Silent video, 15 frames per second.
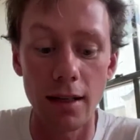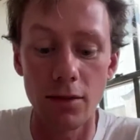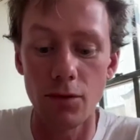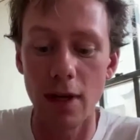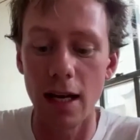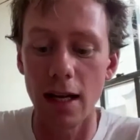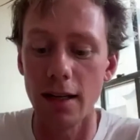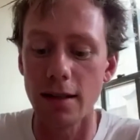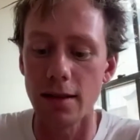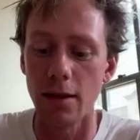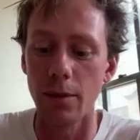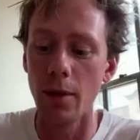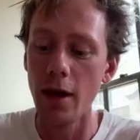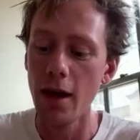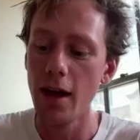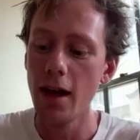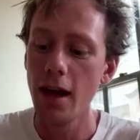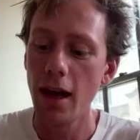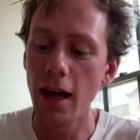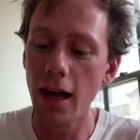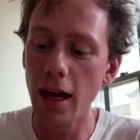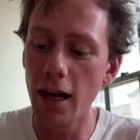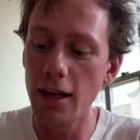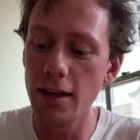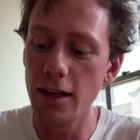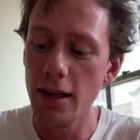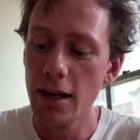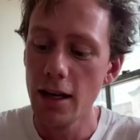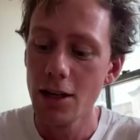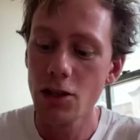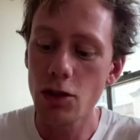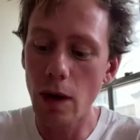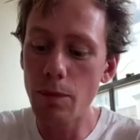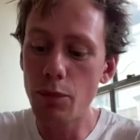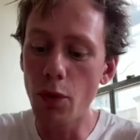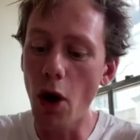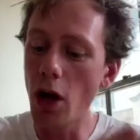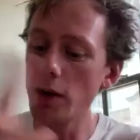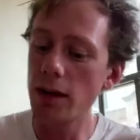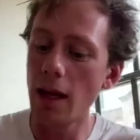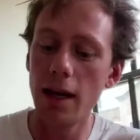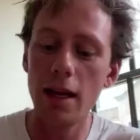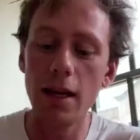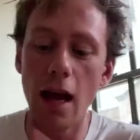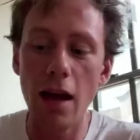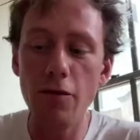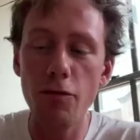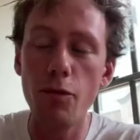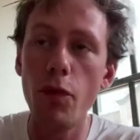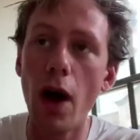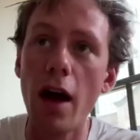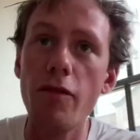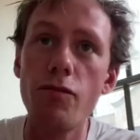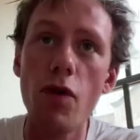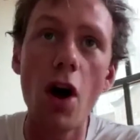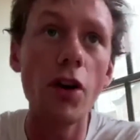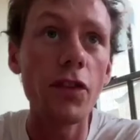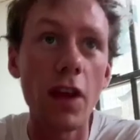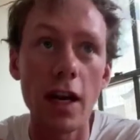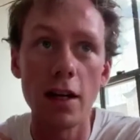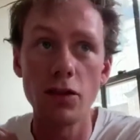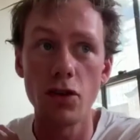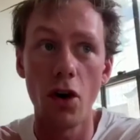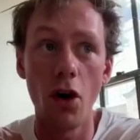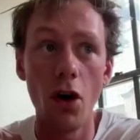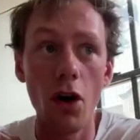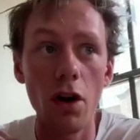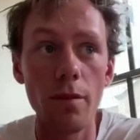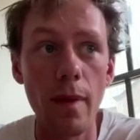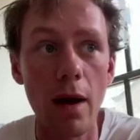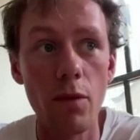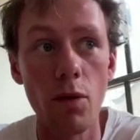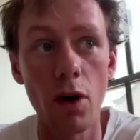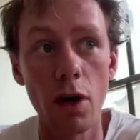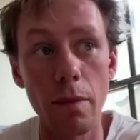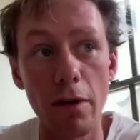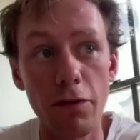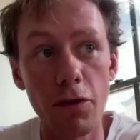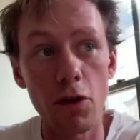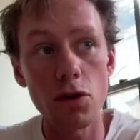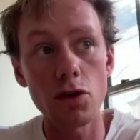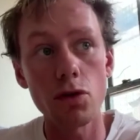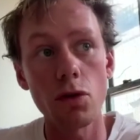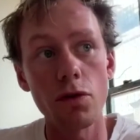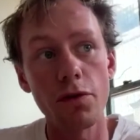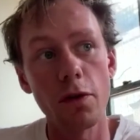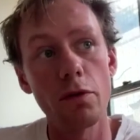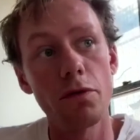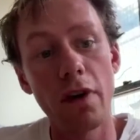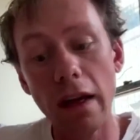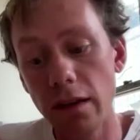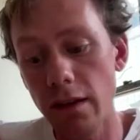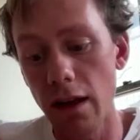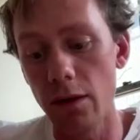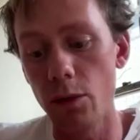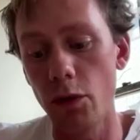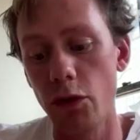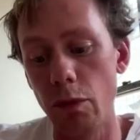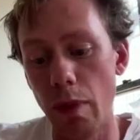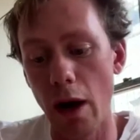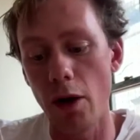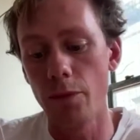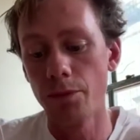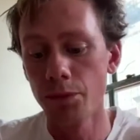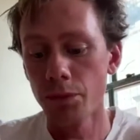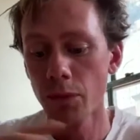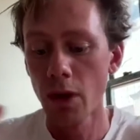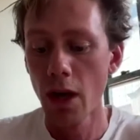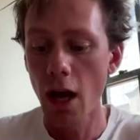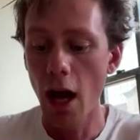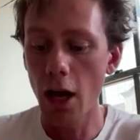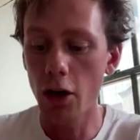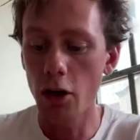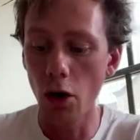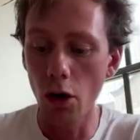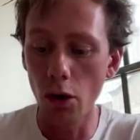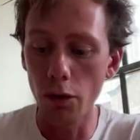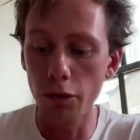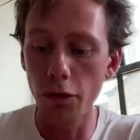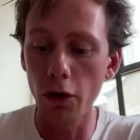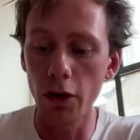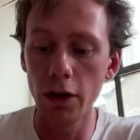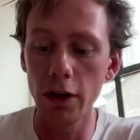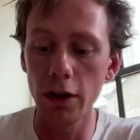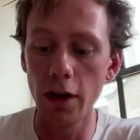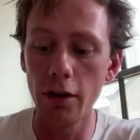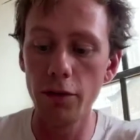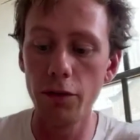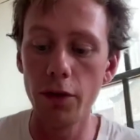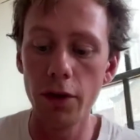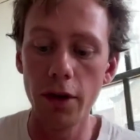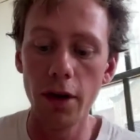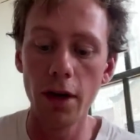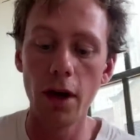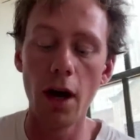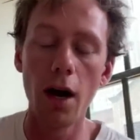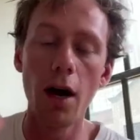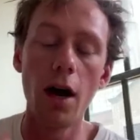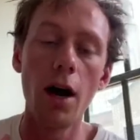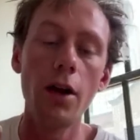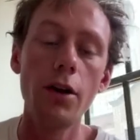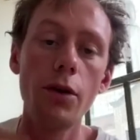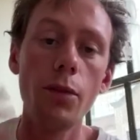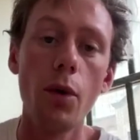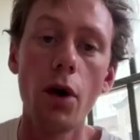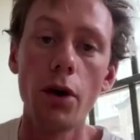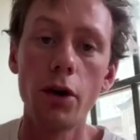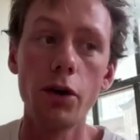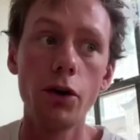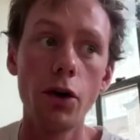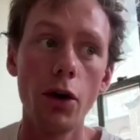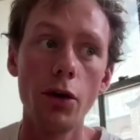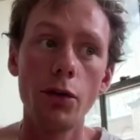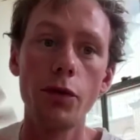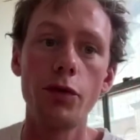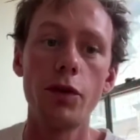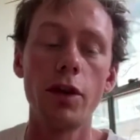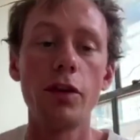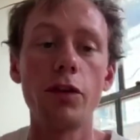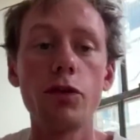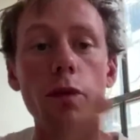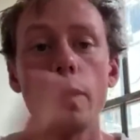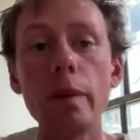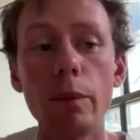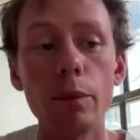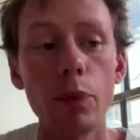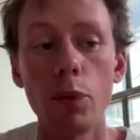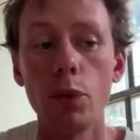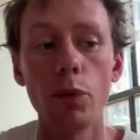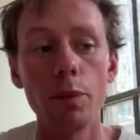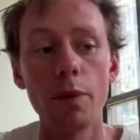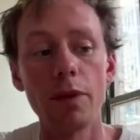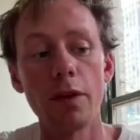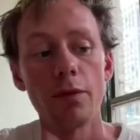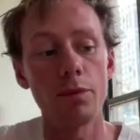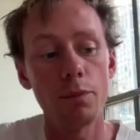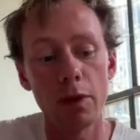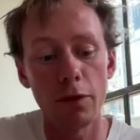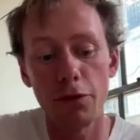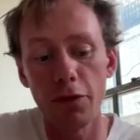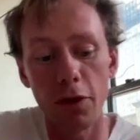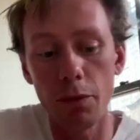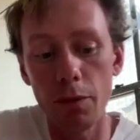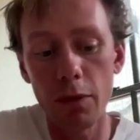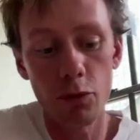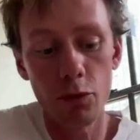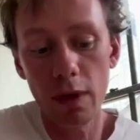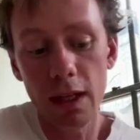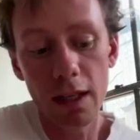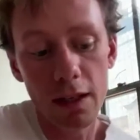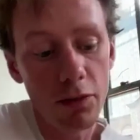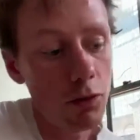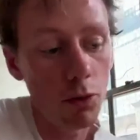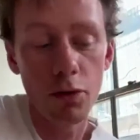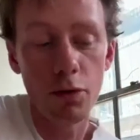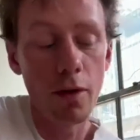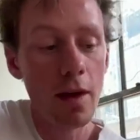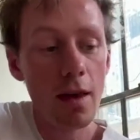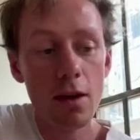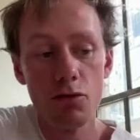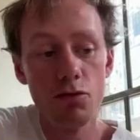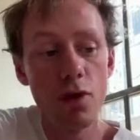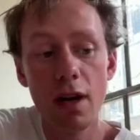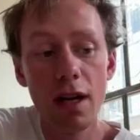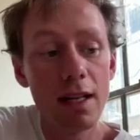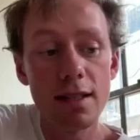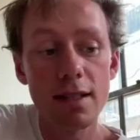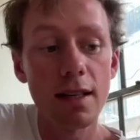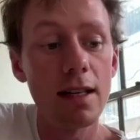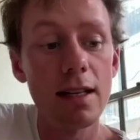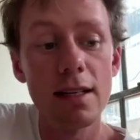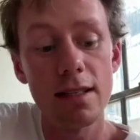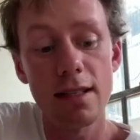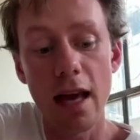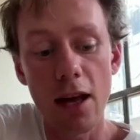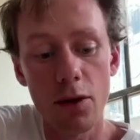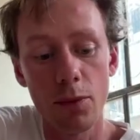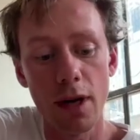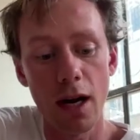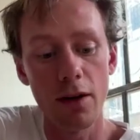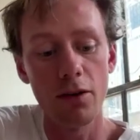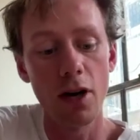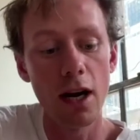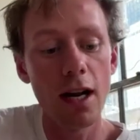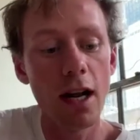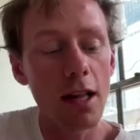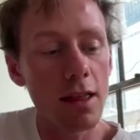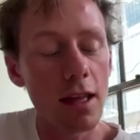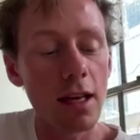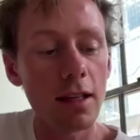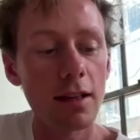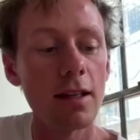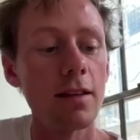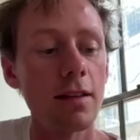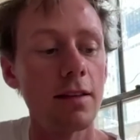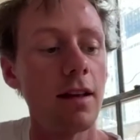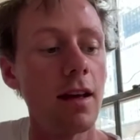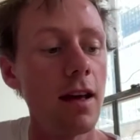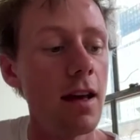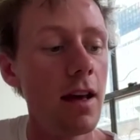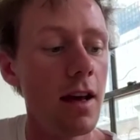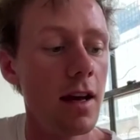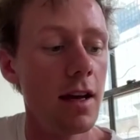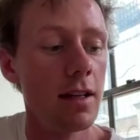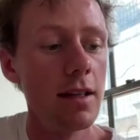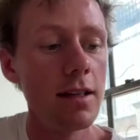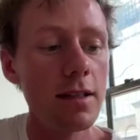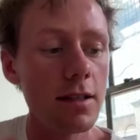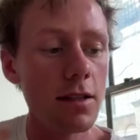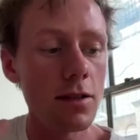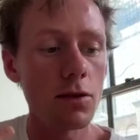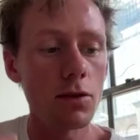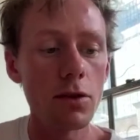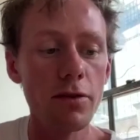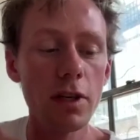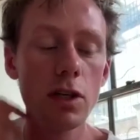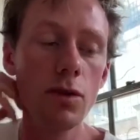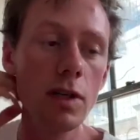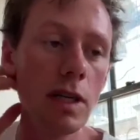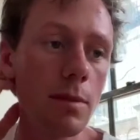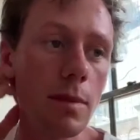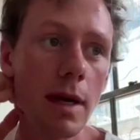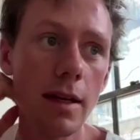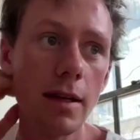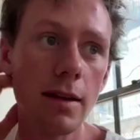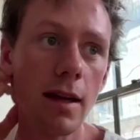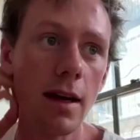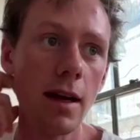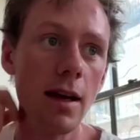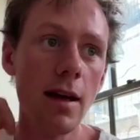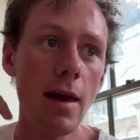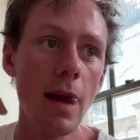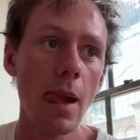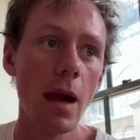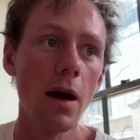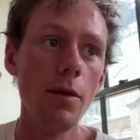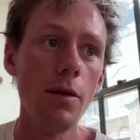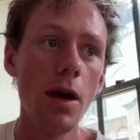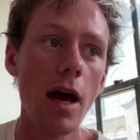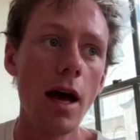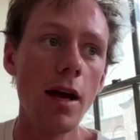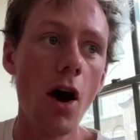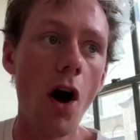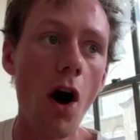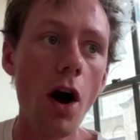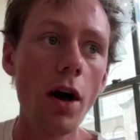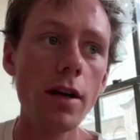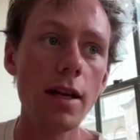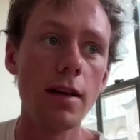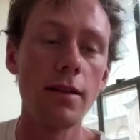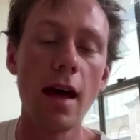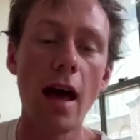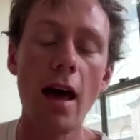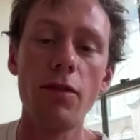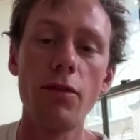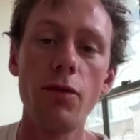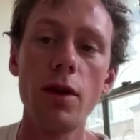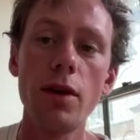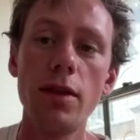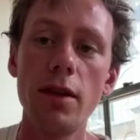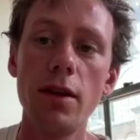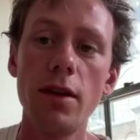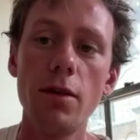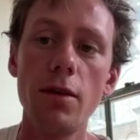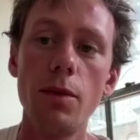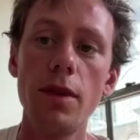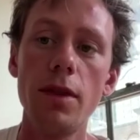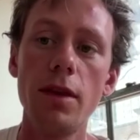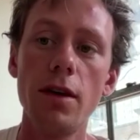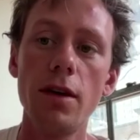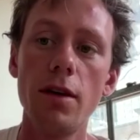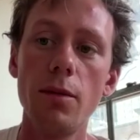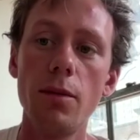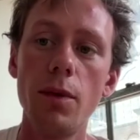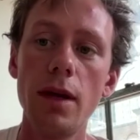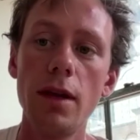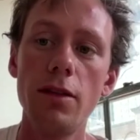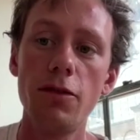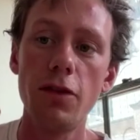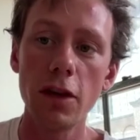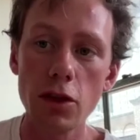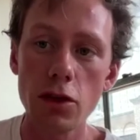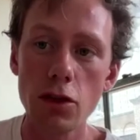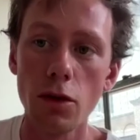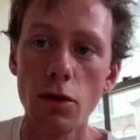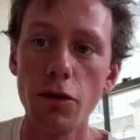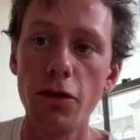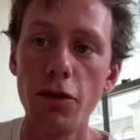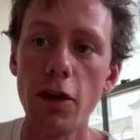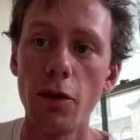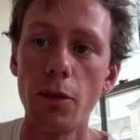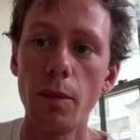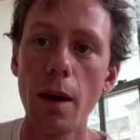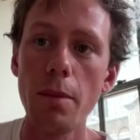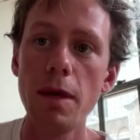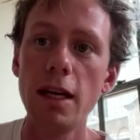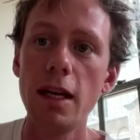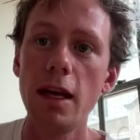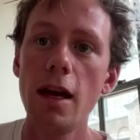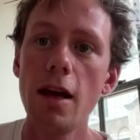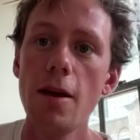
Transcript: realism. And so I brought that in. I brought that into all of my work. My first short film, Vatten, was about a girl falling in love with a underwater ghost in a swimming pool. But the film is really sort of realistically set or whatever. And I think this is the sort of agreement that an audience have with fictional film. I mean,